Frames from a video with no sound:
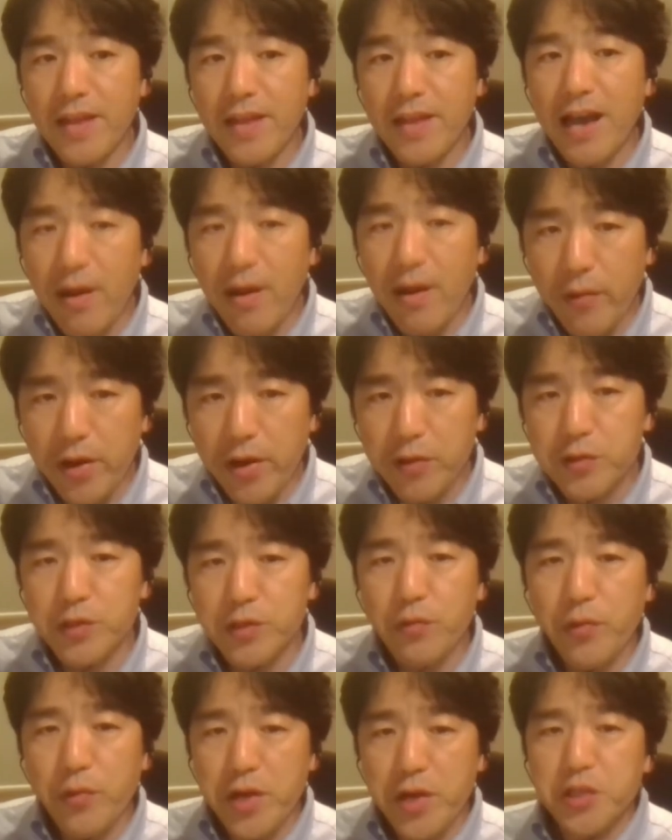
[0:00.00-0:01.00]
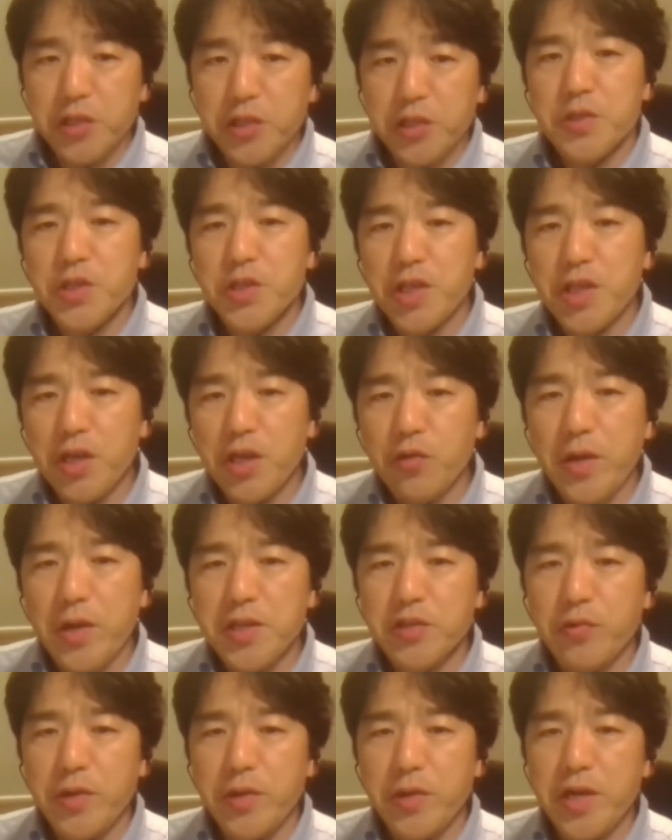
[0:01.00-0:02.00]
dilate the region
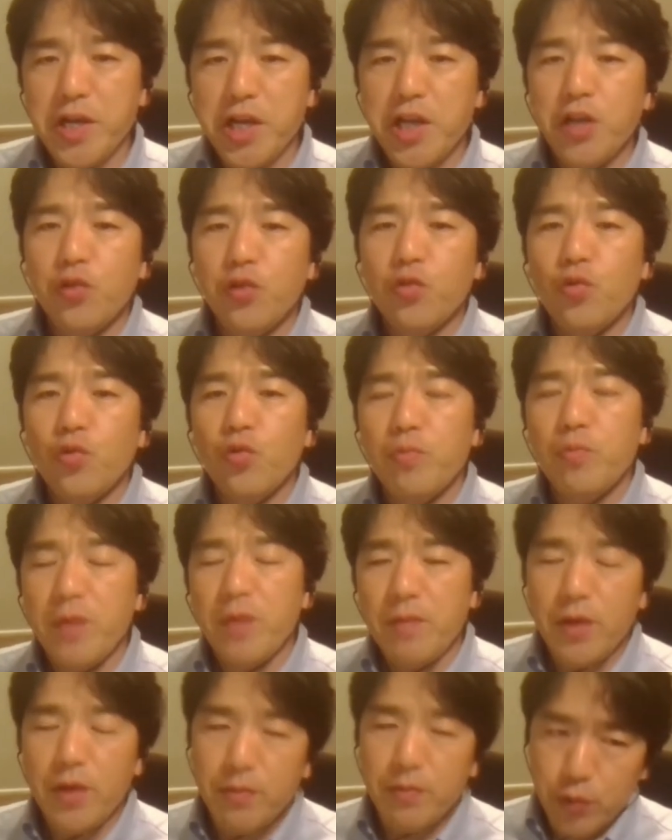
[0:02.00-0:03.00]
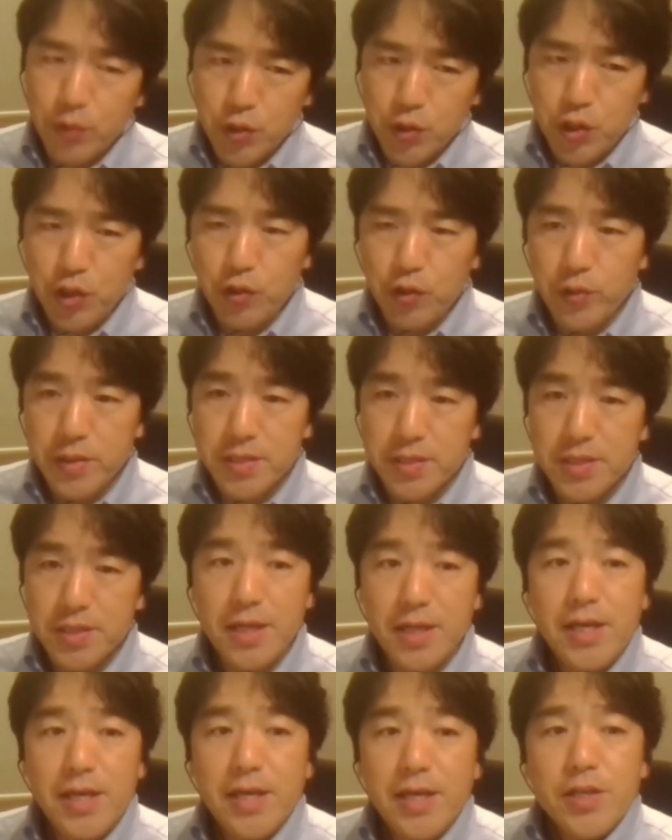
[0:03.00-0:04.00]
sequentially in two BPA procedures.
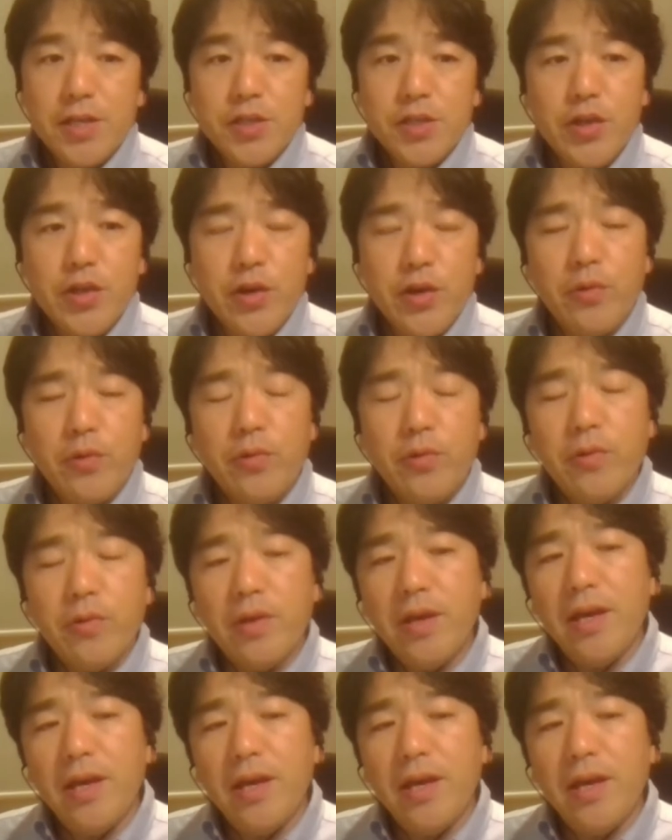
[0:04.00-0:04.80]
So